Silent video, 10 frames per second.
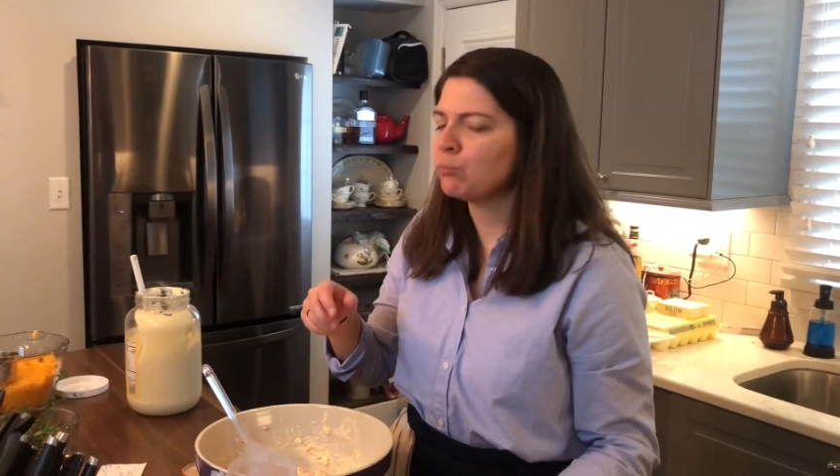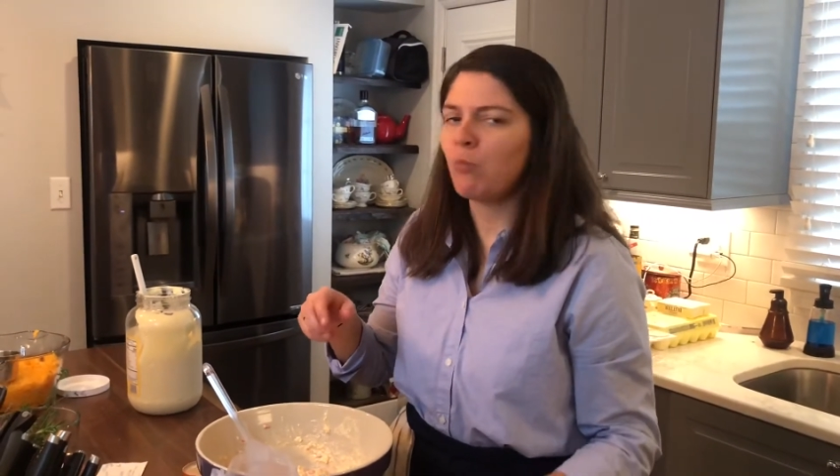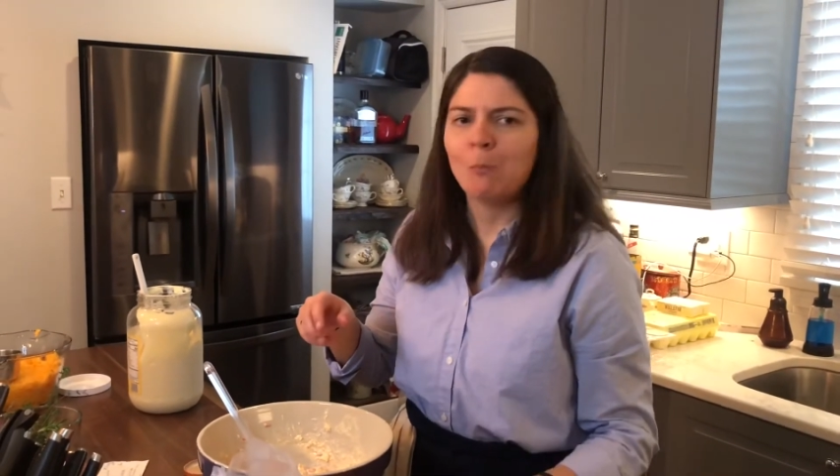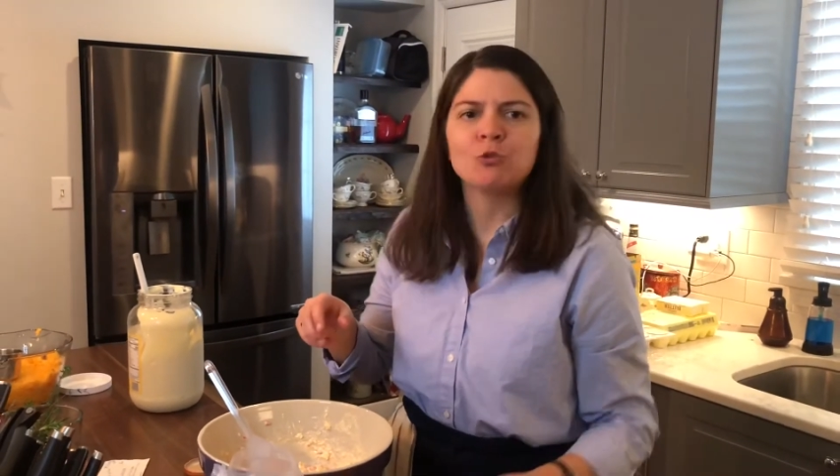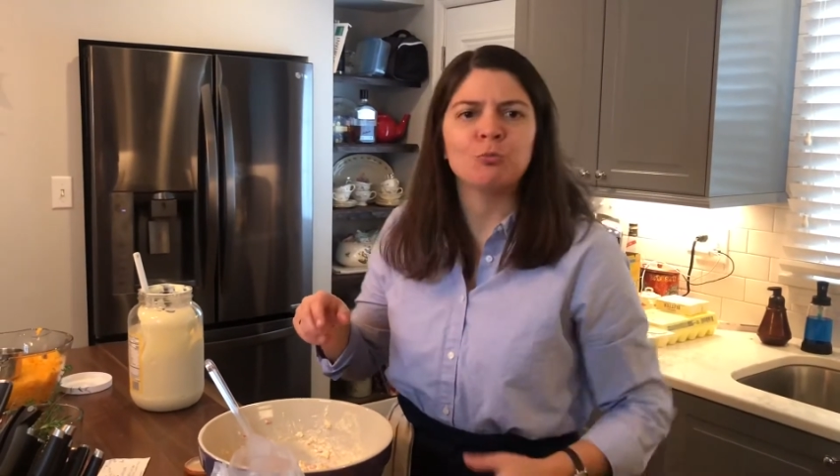
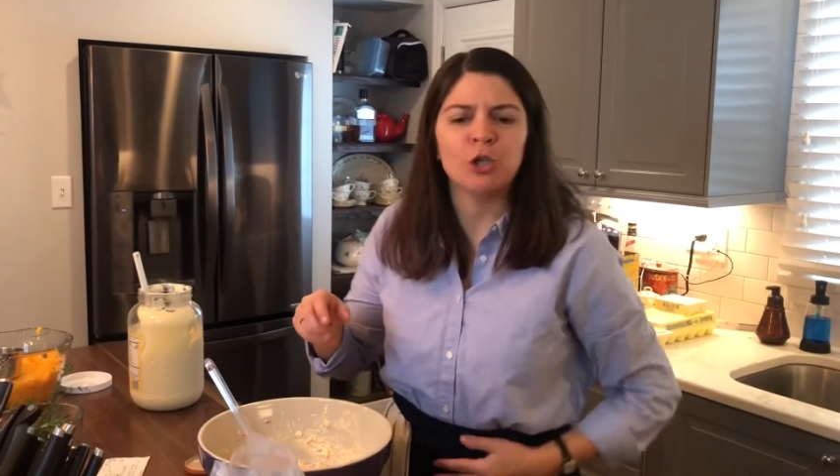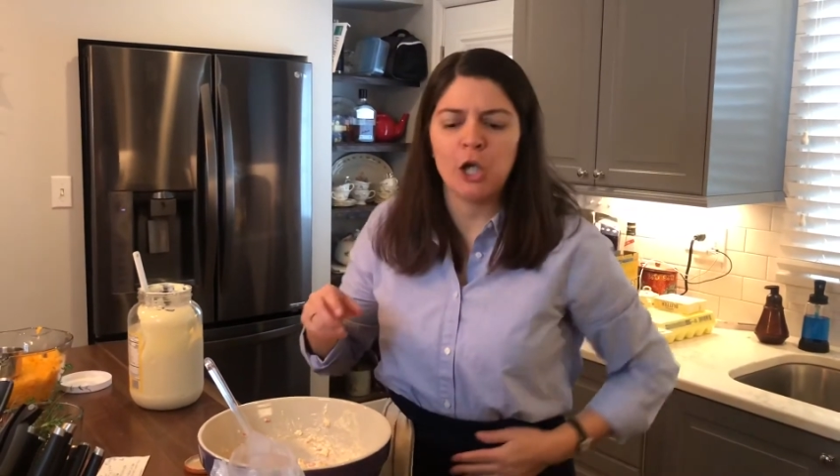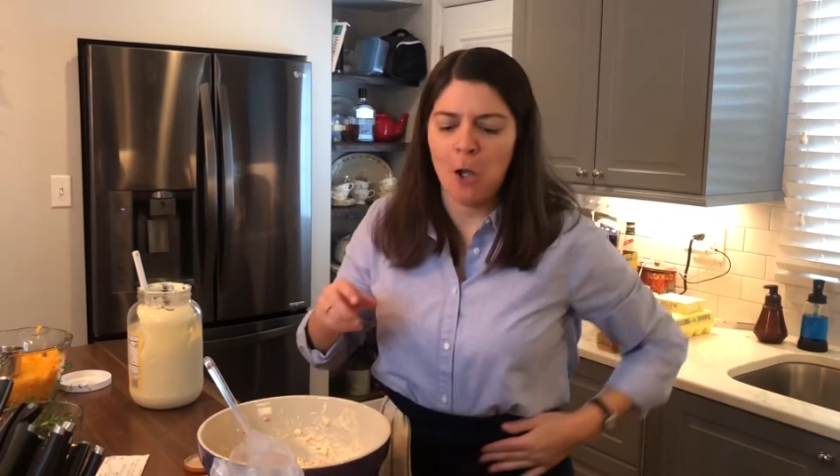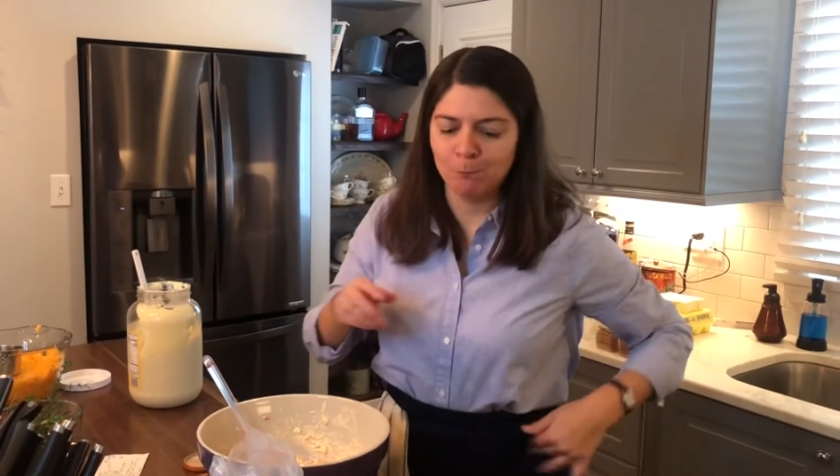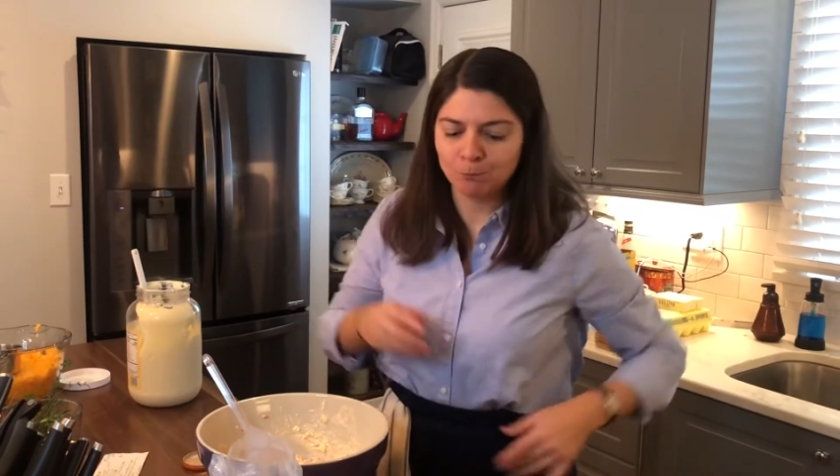It's pretty
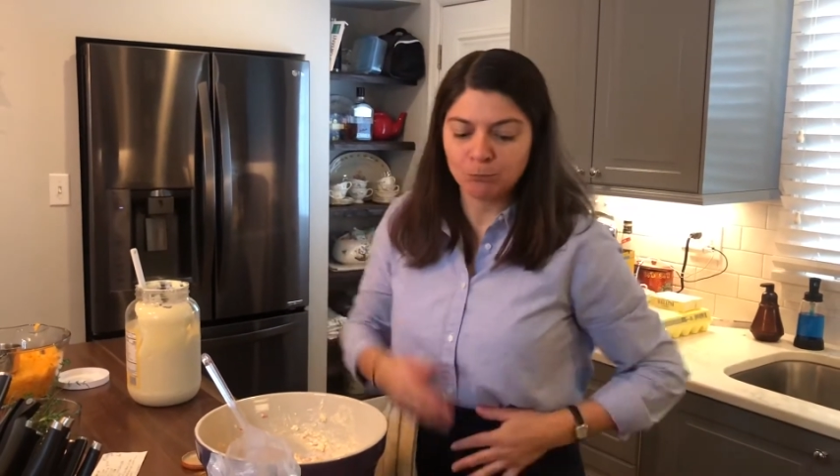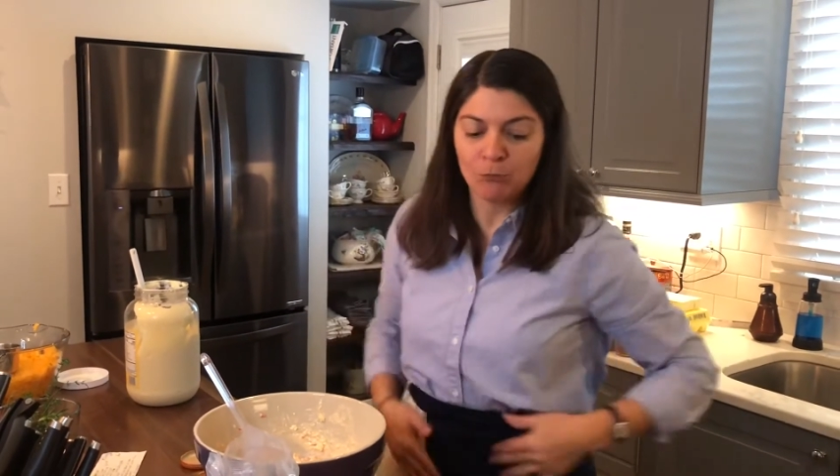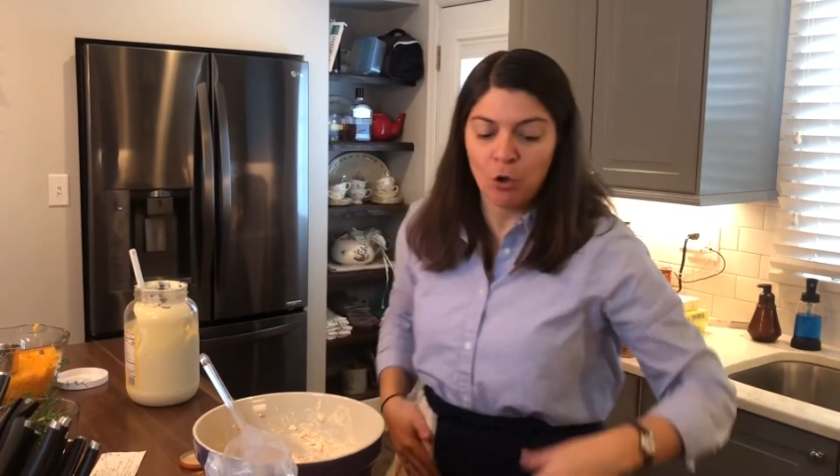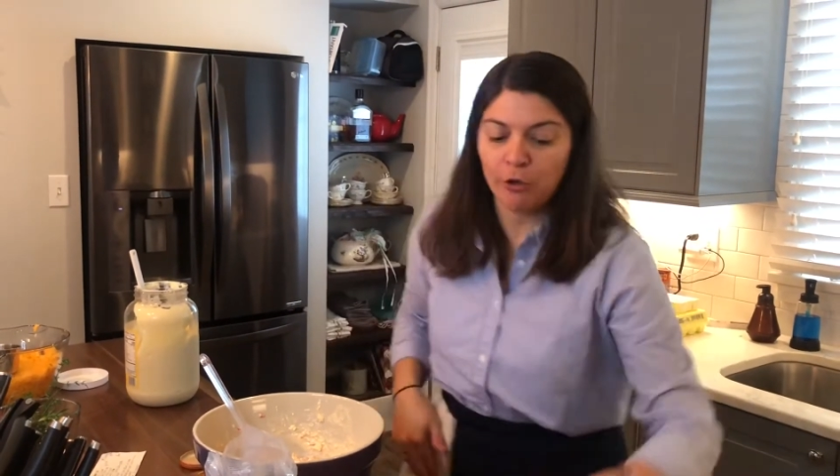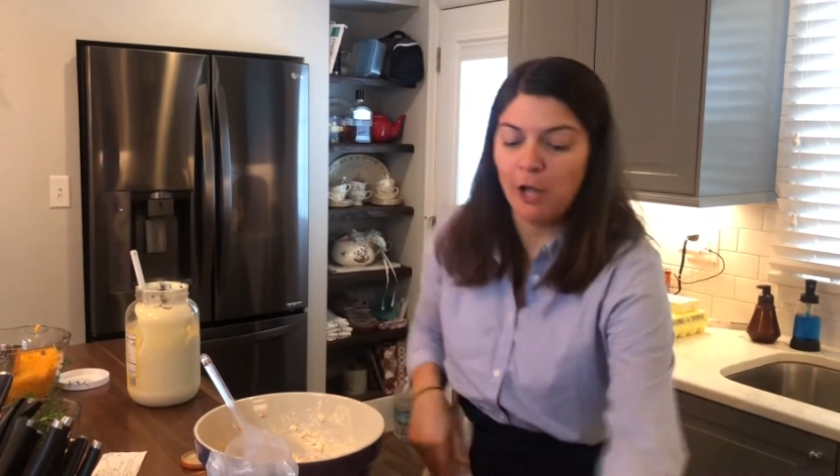good.
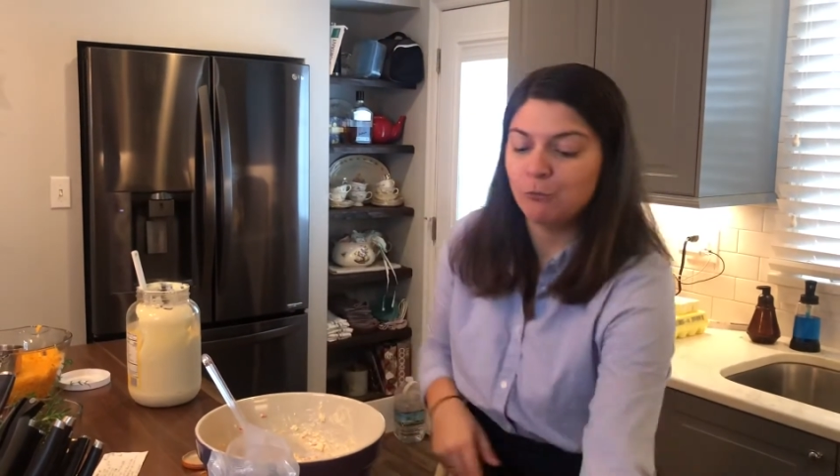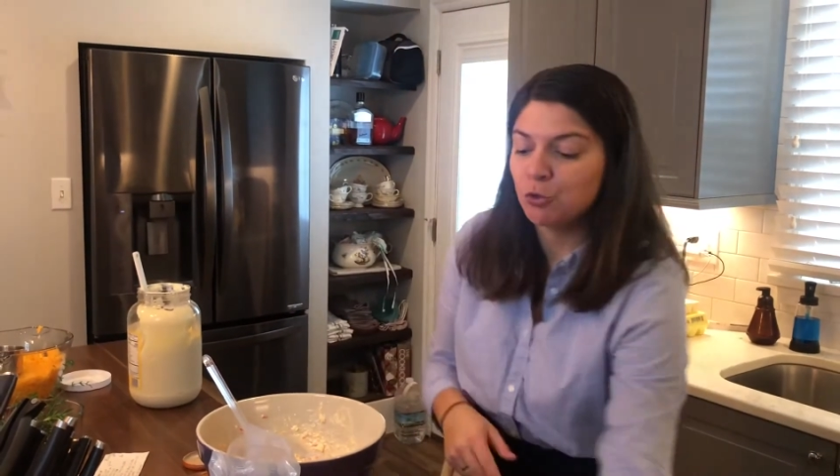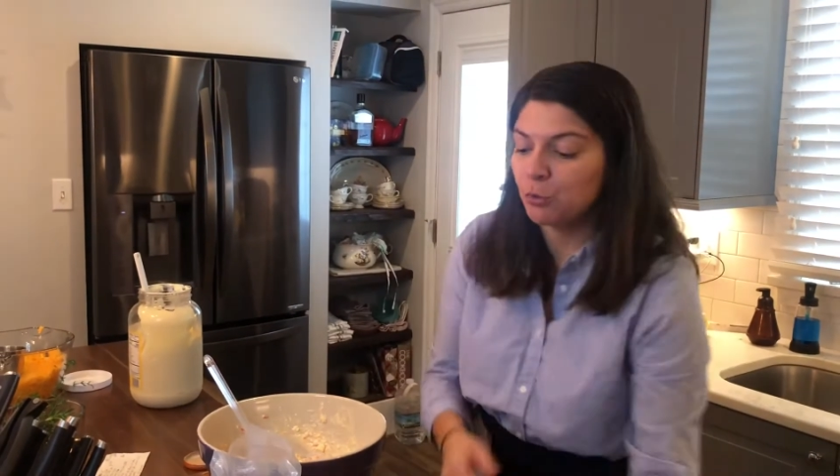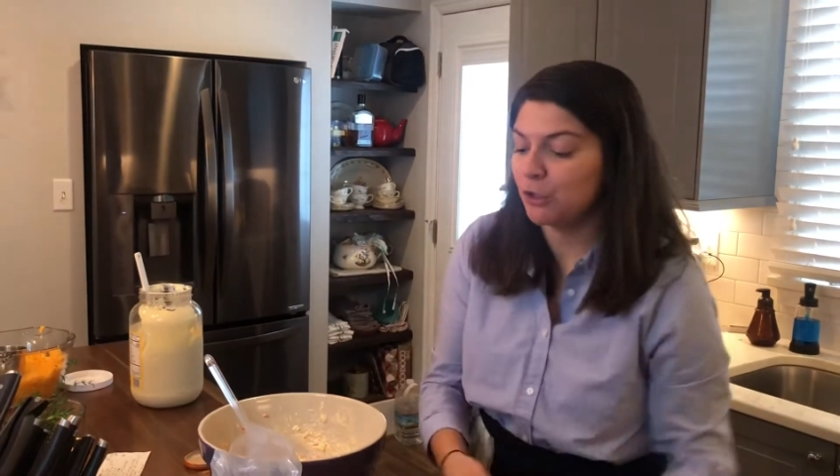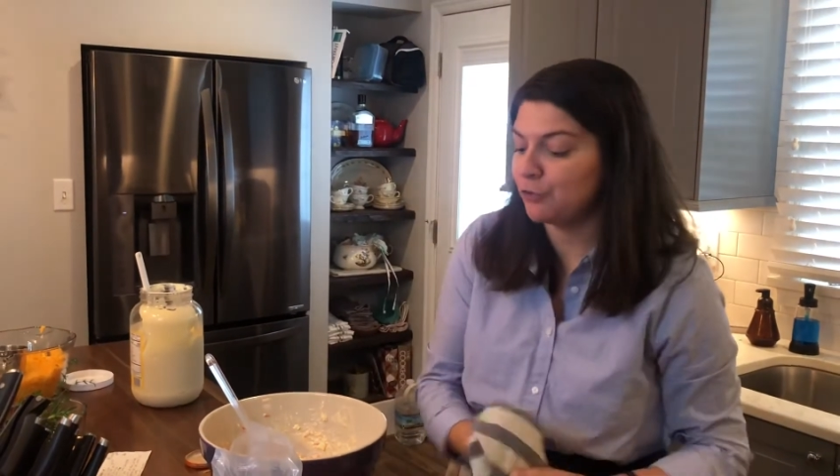Okay, so we're
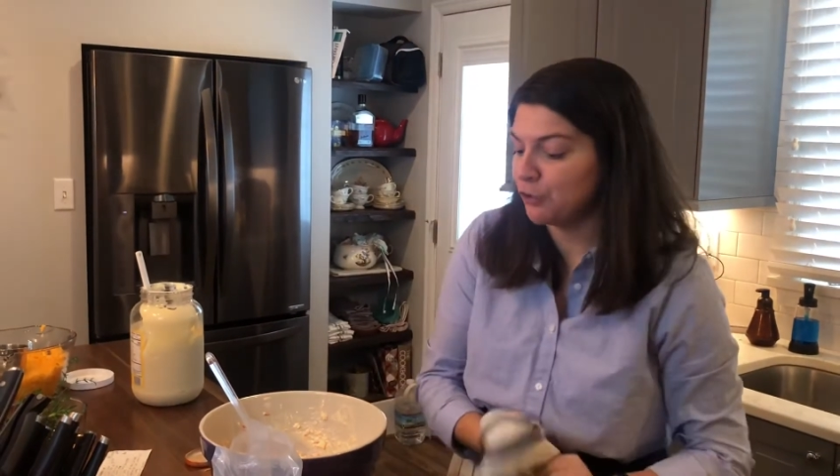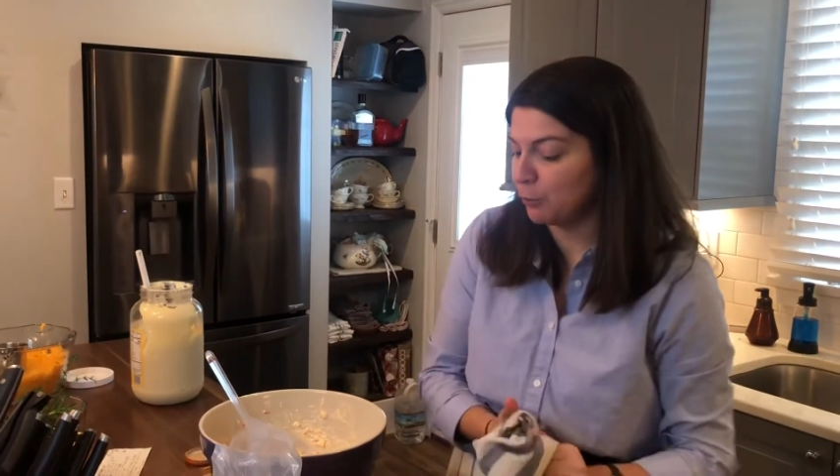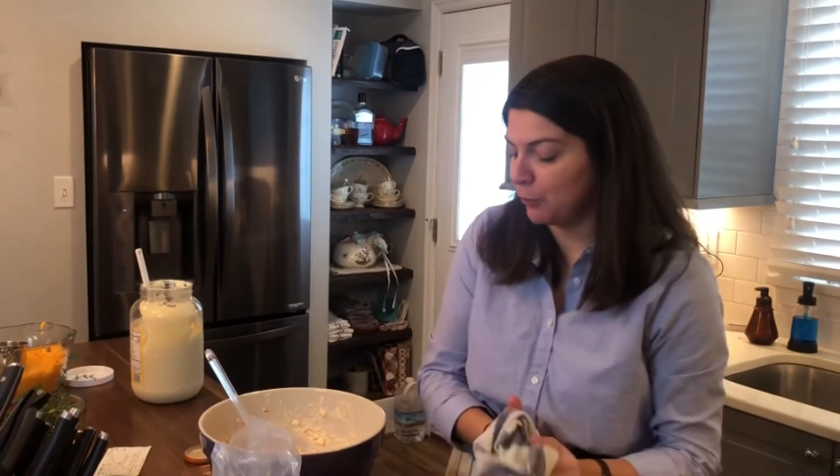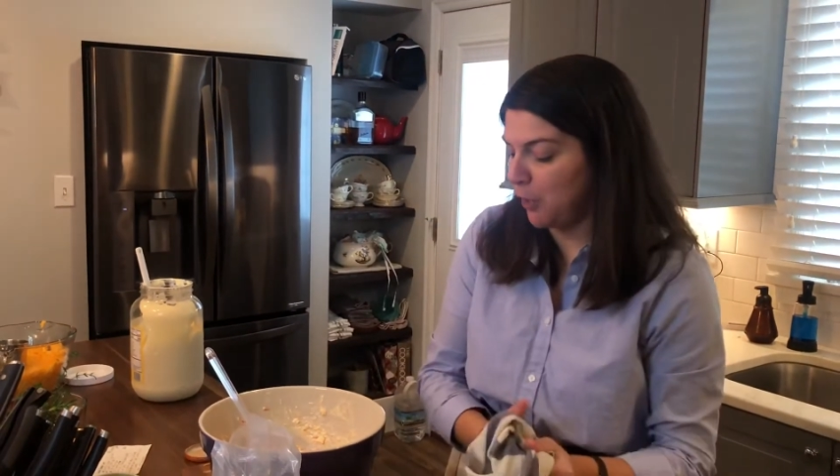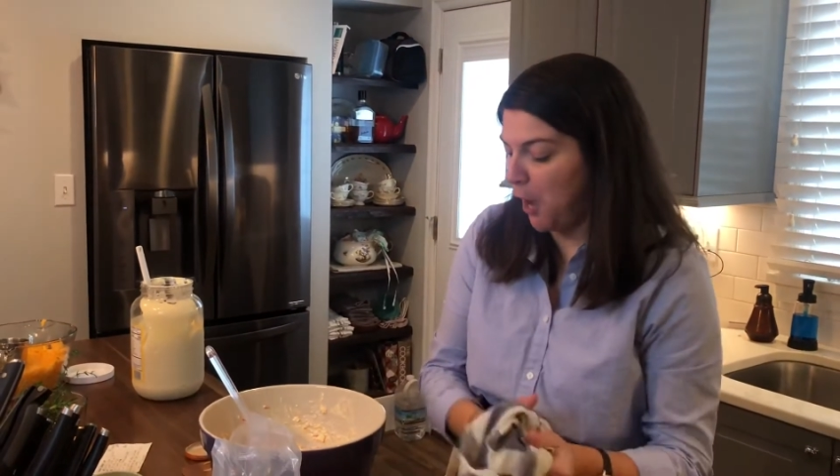gonna stick with
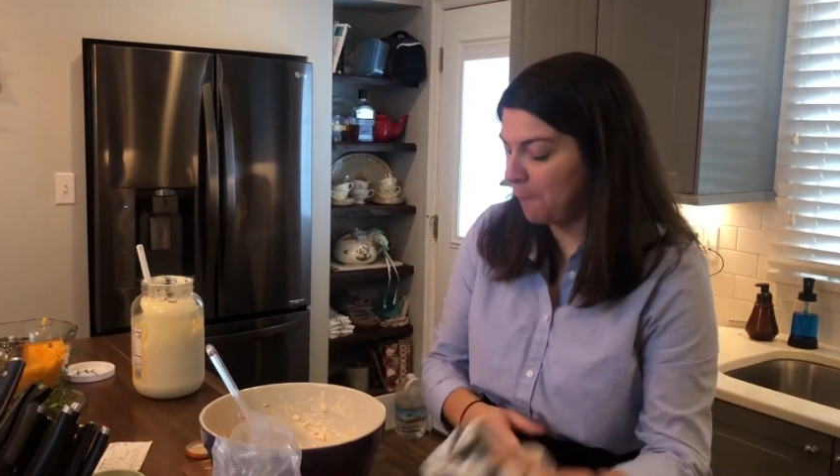that.